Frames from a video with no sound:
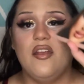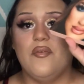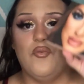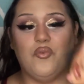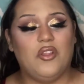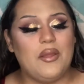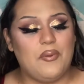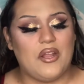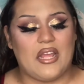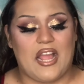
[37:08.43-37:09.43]
Really
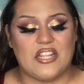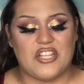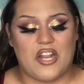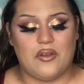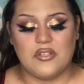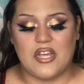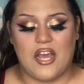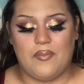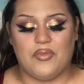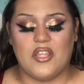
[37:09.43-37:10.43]
pretty eyeshadows.
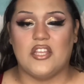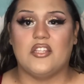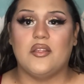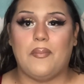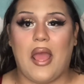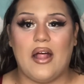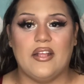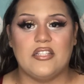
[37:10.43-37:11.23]
The palettes